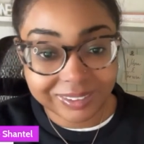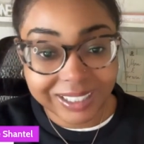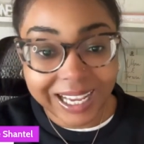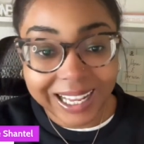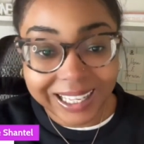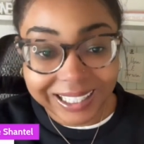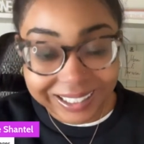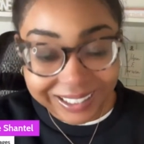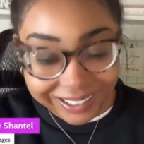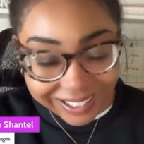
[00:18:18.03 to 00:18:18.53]

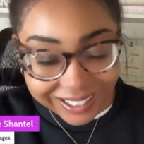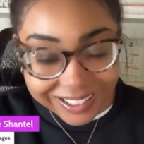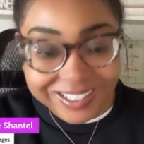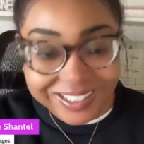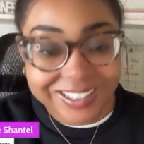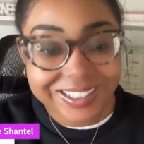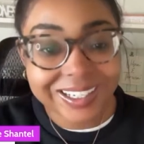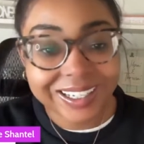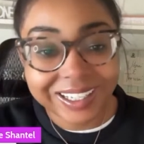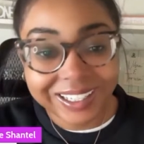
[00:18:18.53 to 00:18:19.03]
And
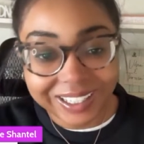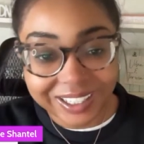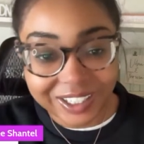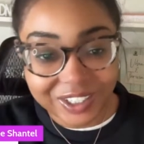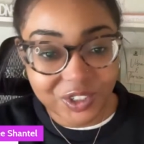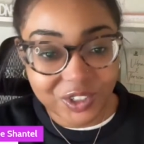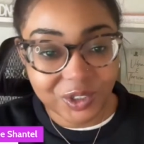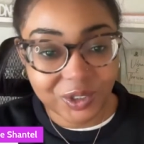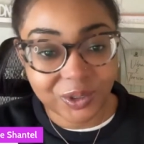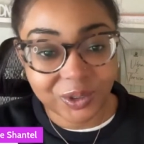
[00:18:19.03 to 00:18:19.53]
let's
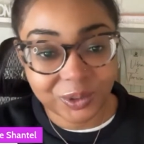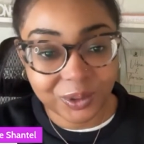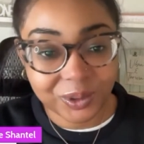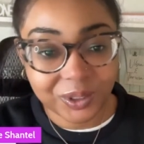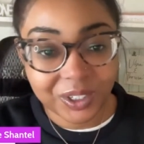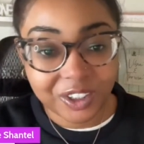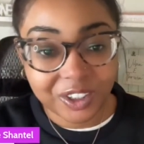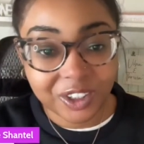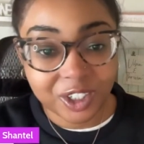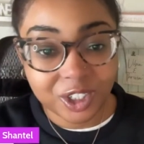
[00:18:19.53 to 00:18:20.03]
get you
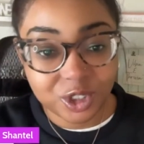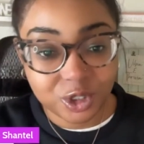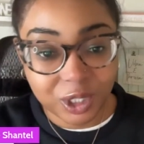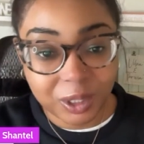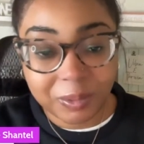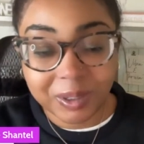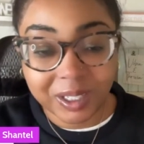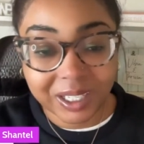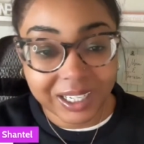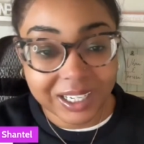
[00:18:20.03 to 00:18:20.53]
the dream
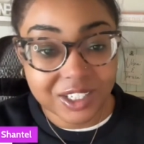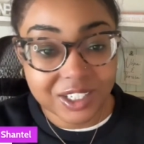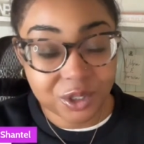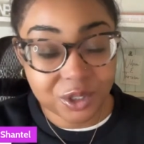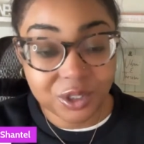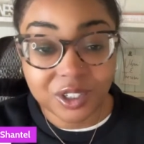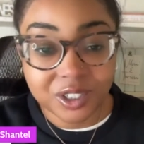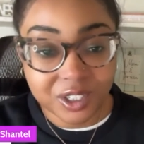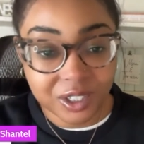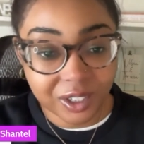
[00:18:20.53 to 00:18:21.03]
clients you
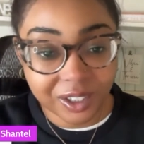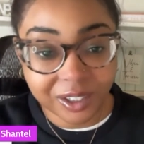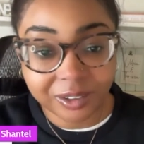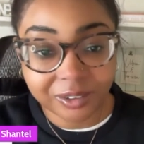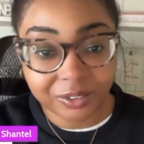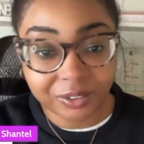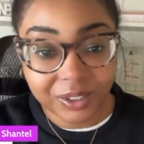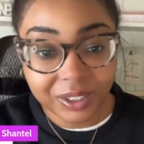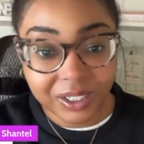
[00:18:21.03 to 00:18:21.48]
deserve